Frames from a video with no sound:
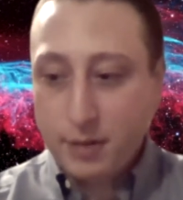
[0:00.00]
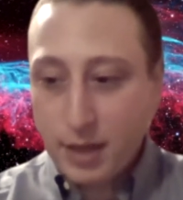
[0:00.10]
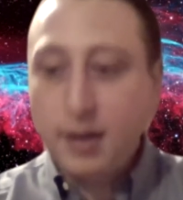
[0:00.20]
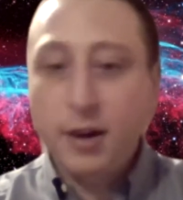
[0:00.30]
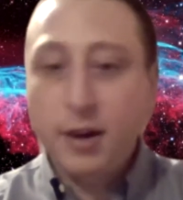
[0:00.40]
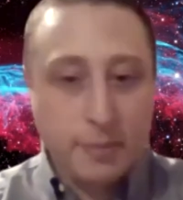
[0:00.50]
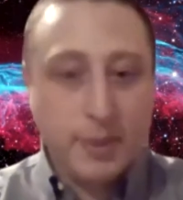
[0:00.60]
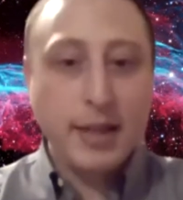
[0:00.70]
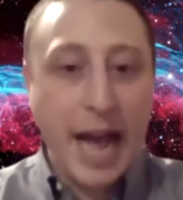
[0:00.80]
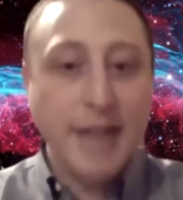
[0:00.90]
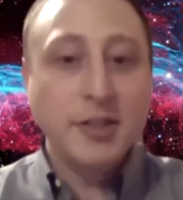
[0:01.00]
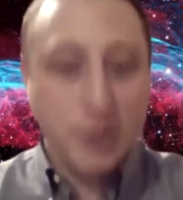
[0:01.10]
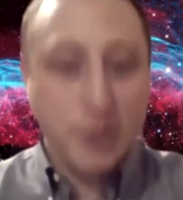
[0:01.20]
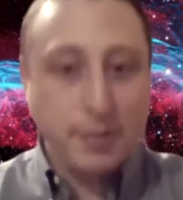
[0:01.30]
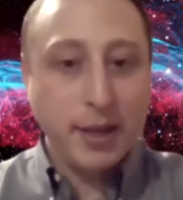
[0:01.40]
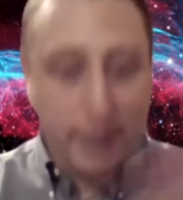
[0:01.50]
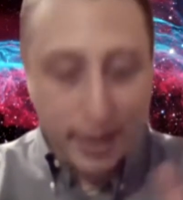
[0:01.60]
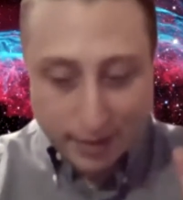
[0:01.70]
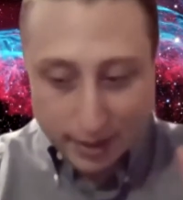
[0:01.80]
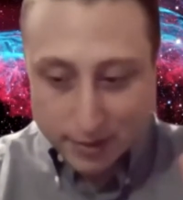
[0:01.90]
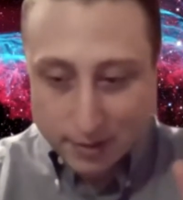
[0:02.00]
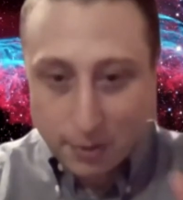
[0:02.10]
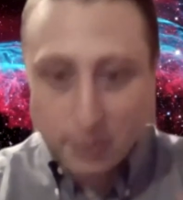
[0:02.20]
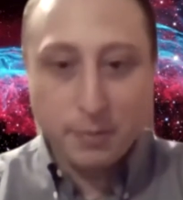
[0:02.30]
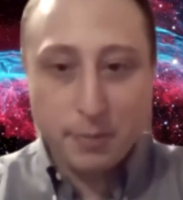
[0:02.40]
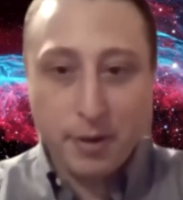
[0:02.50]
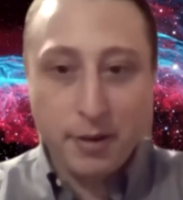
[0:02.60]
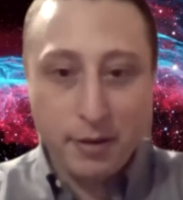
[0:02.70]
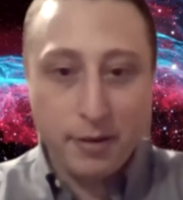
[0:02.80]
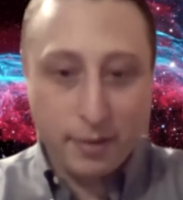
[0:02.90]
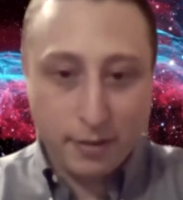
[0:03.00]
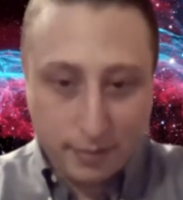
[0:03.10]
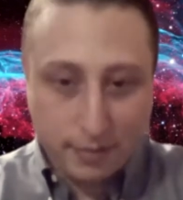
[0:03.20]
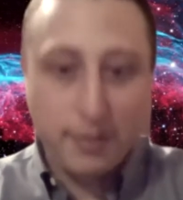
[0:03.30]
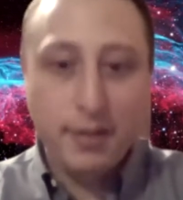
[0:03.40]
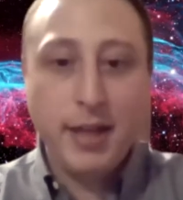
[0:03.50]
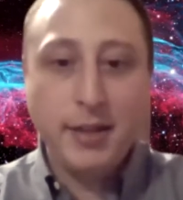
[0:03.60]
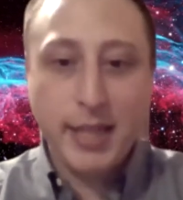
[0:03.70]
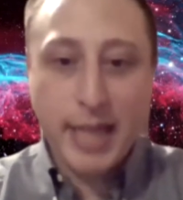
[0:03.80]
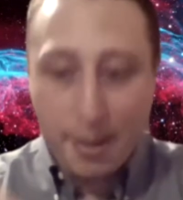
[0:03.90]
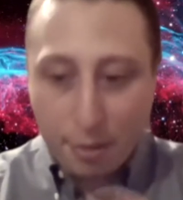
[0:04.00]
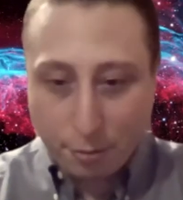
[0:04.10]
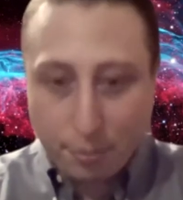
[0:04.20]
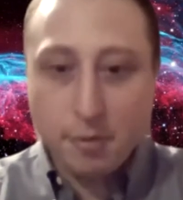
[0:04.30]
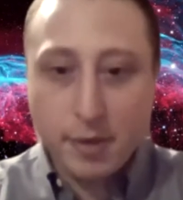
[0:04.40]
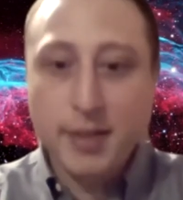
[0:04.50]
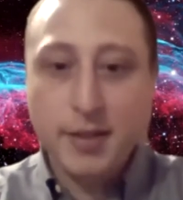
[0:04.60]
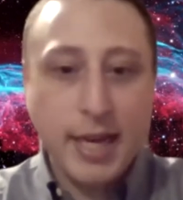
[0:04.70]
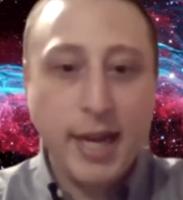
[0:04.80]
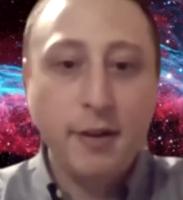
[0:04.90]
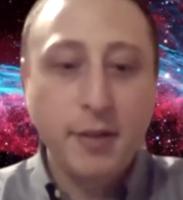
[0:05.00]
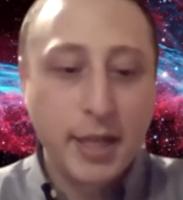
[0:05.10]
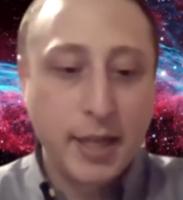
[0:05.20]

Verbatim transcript: you know, it, as it should be. That that's the most important thing to get through this now.